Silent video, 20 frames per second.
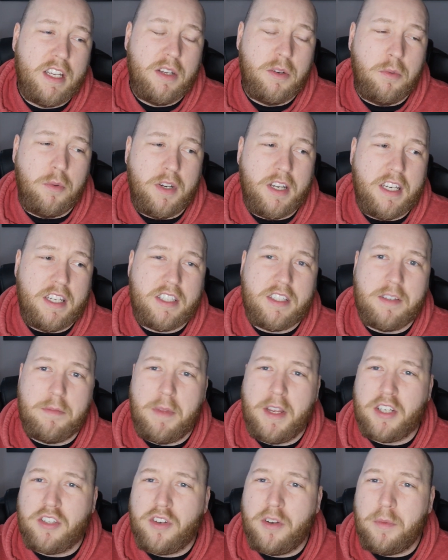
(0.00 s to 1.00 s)
We need to
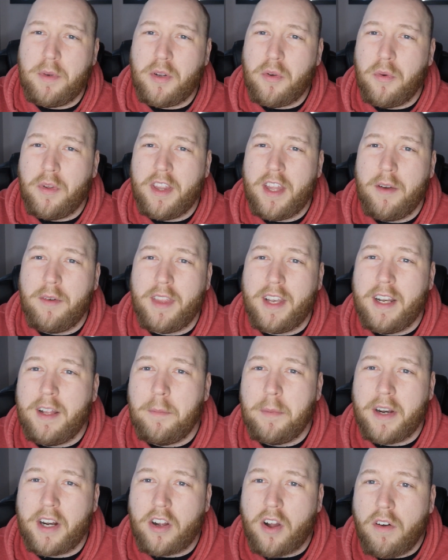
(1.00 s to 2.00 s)
make sure we go in there with a little
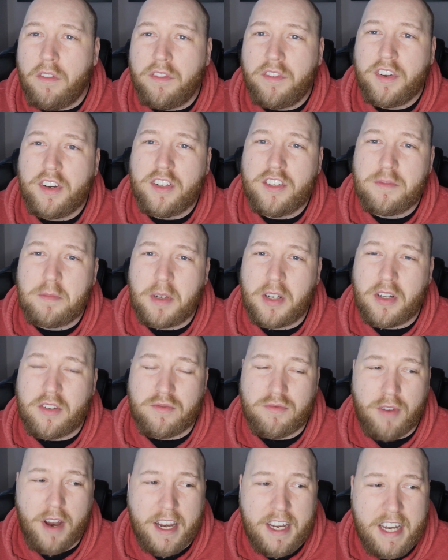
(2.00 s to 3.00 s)
bit of confidence, because
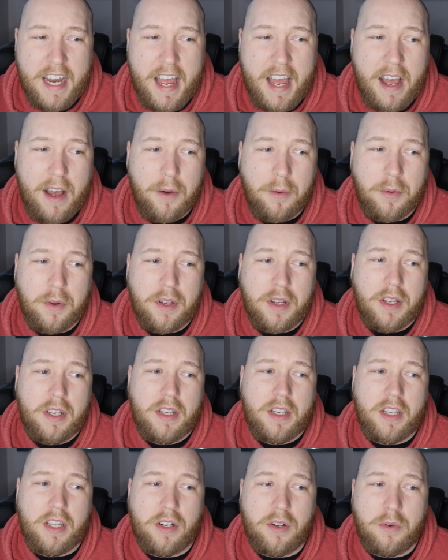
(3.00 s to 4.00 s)
right now,
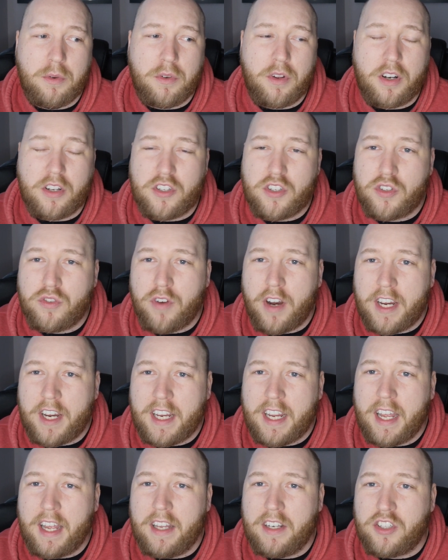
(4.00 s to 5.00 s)
we've got a
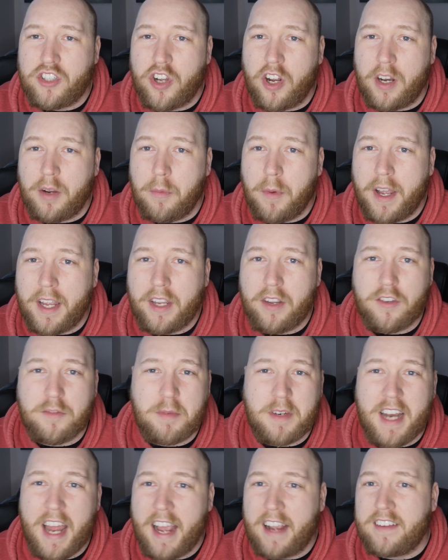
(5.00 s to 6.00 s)
striker in Charlie Wyke who's
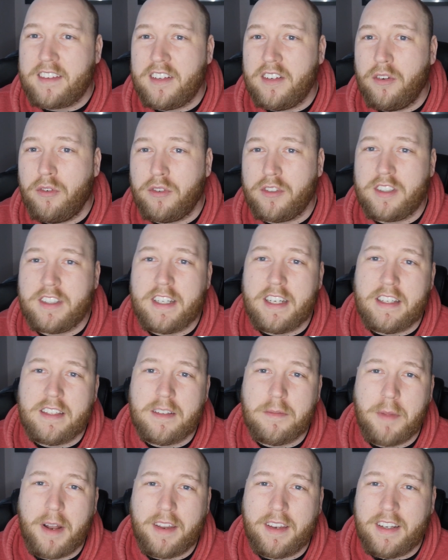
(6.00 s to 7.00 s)
been excellent all season,
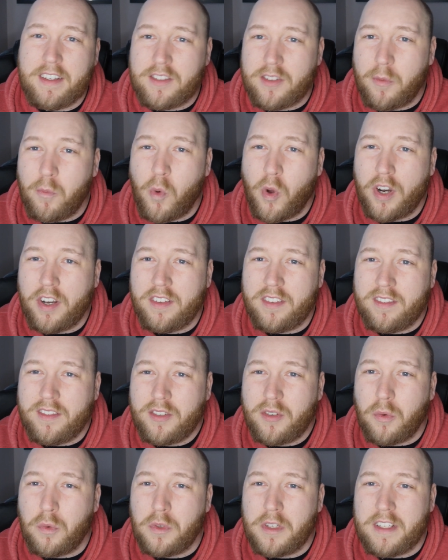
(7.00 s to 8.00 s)
but I think he's on 1
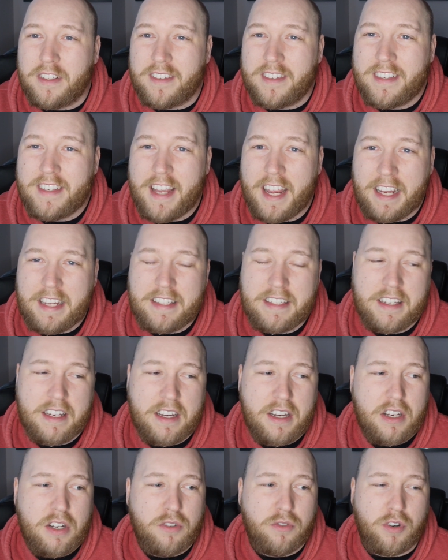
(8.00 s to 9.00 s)
goal in 6.
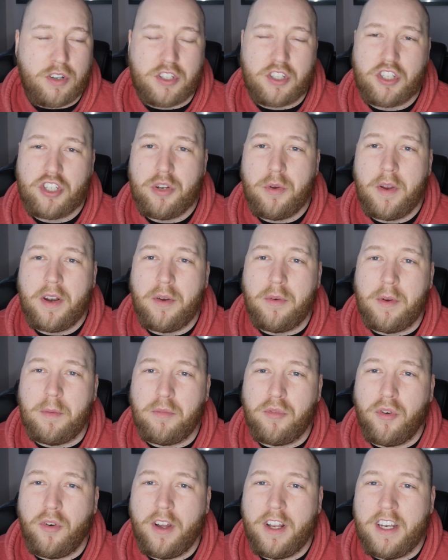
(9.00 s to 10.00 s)
Ross Stewart, who we
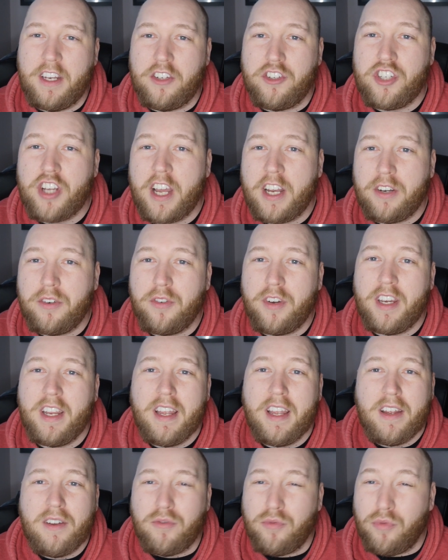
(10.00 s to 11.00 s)
brought in January,
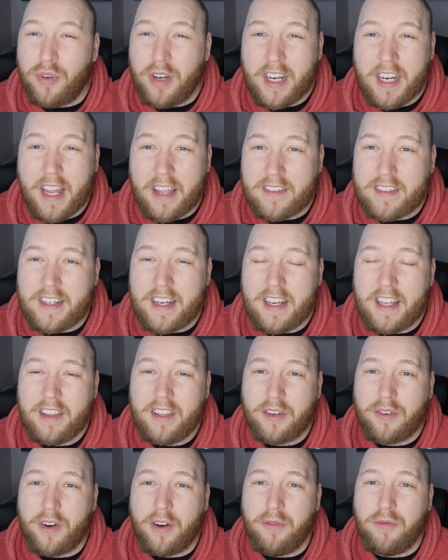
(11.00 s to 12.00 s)
really hasn't hit the
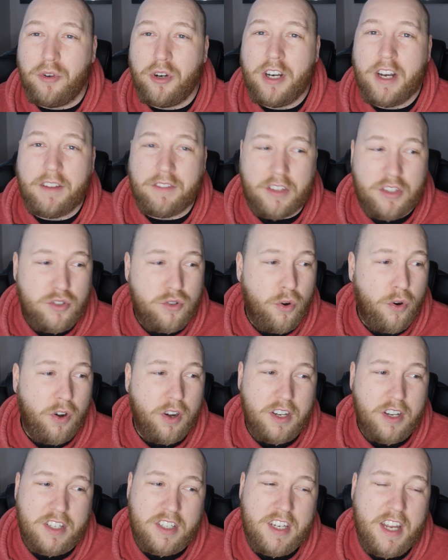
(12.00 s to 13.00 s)
ground running after
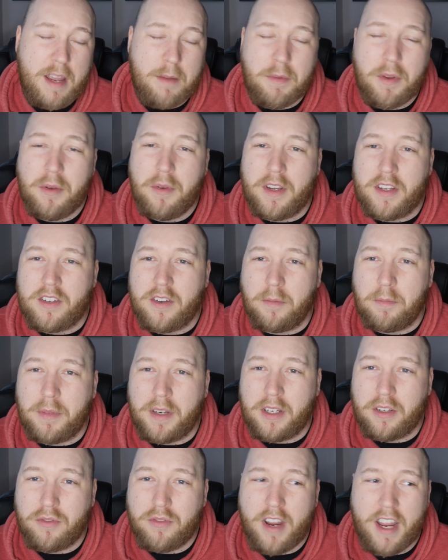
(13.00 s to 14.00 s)
scoring his debut. He's not
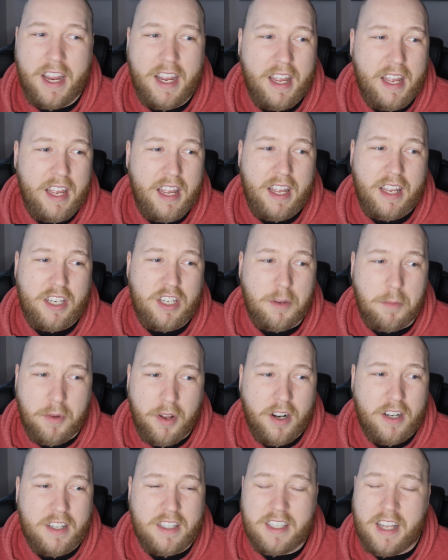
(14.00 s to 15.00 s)
been great. To be
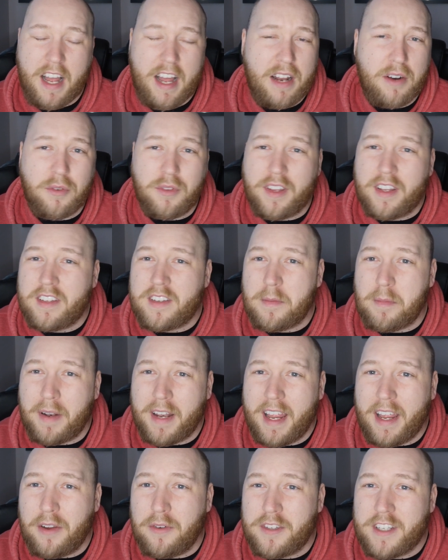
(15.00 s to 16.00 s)
honest, I don't think there's a
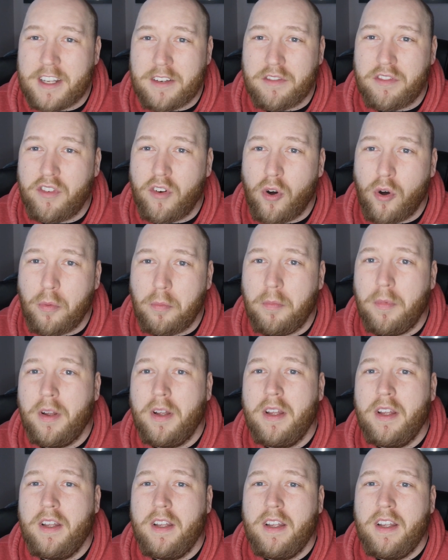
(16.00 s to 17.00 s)
player who's in form
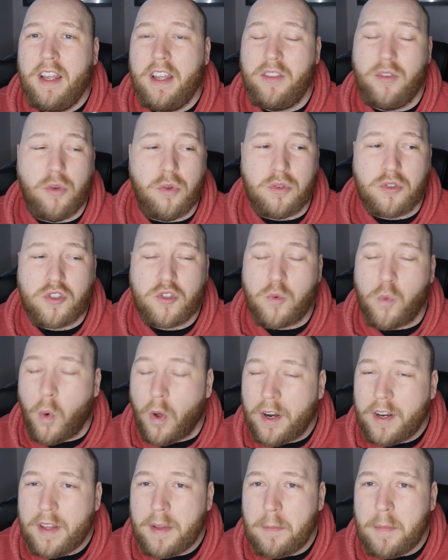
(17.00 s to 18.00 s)
in the whole
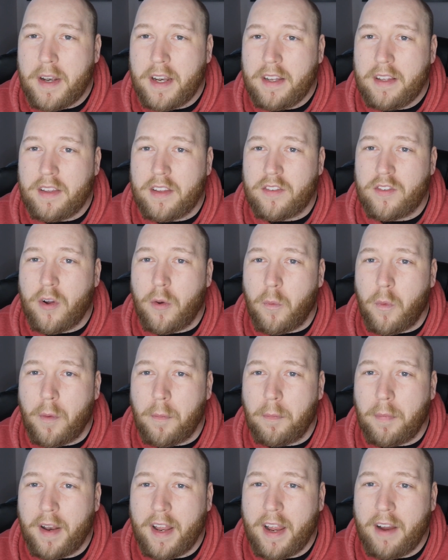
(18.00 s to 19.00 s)
squad at the minute. There's not
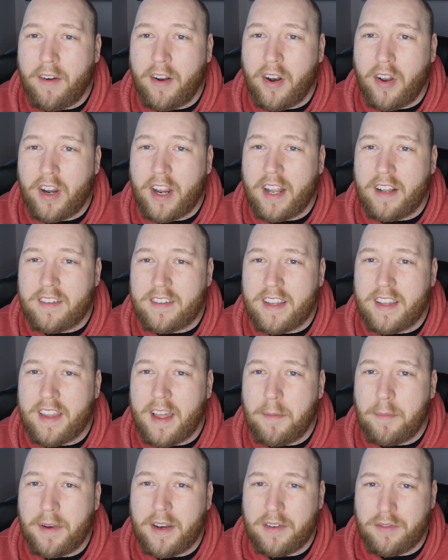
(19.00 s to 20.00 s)
one player I look at and say
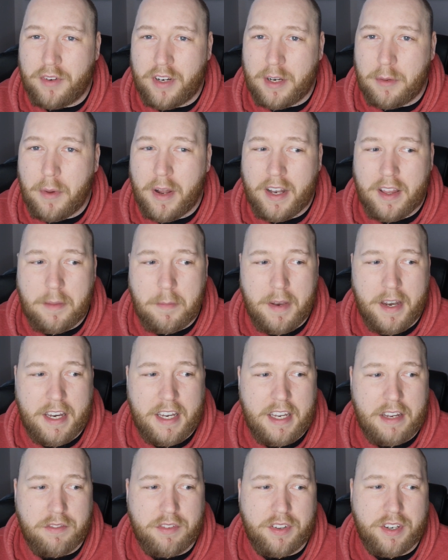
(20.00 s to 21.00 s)
they're playing really well at the minute.
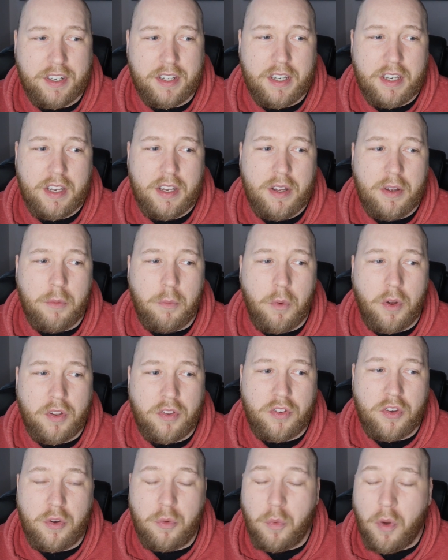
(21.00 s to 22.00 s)
Even
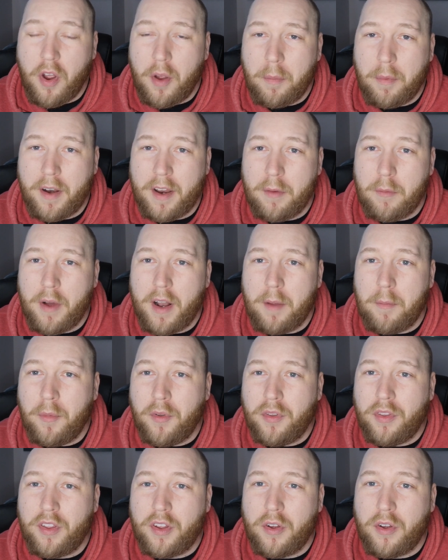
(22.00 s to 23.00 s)
ones who were playing well a
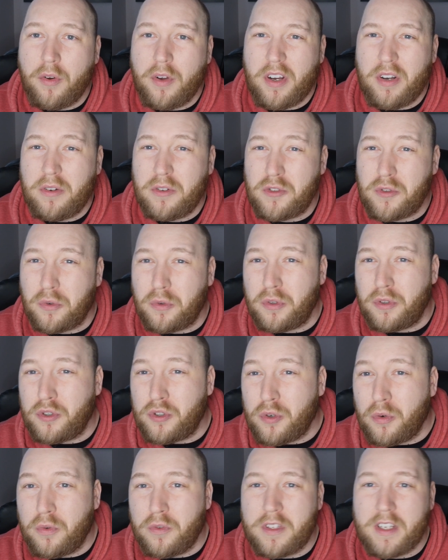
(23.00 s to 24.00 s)
month ago, Jordan
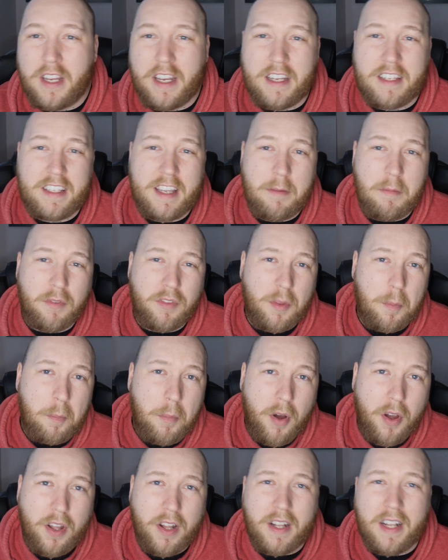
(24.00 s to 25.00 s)
Jones, he's came off the
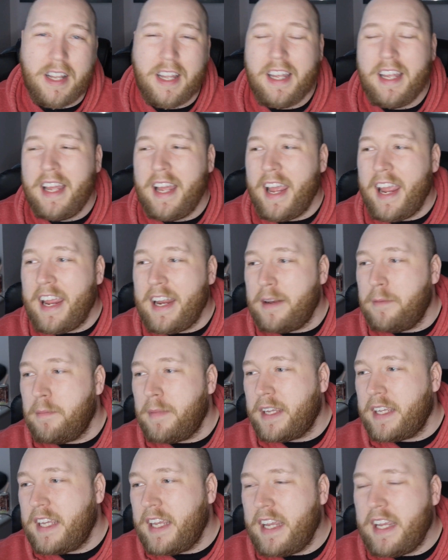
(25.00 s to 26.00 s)
boil. Aidan
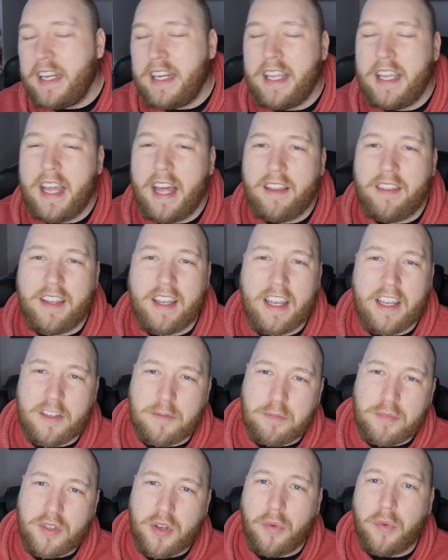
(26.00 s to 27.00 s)
McGeady, I think he's
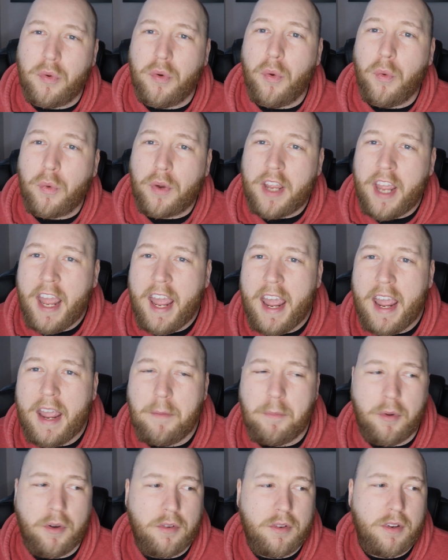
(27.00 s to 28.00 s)
doing okay,
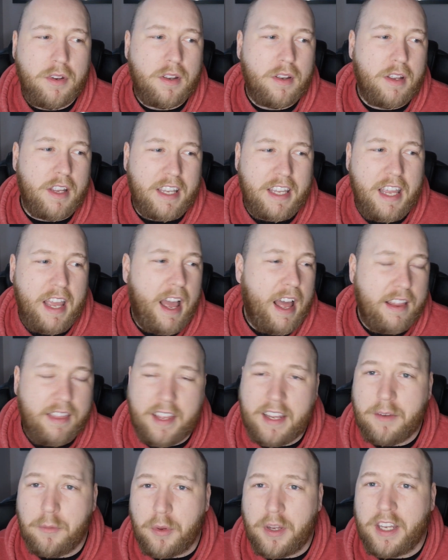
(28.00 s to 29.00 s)
but I
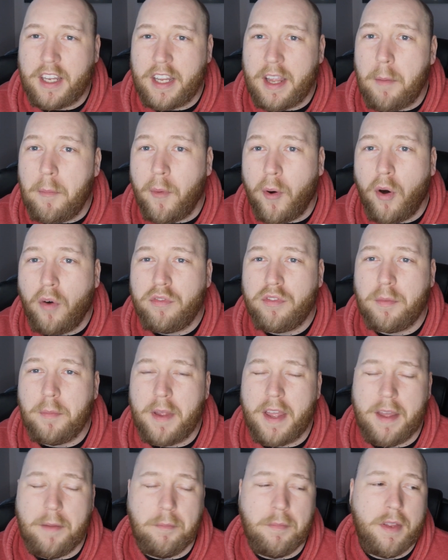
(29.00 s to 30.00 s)
think we can get more from
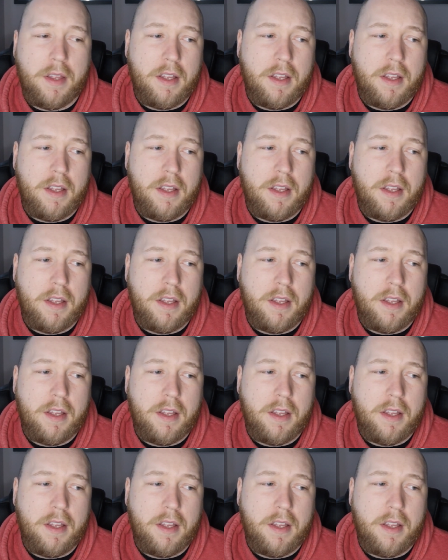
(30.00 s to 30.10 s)
him.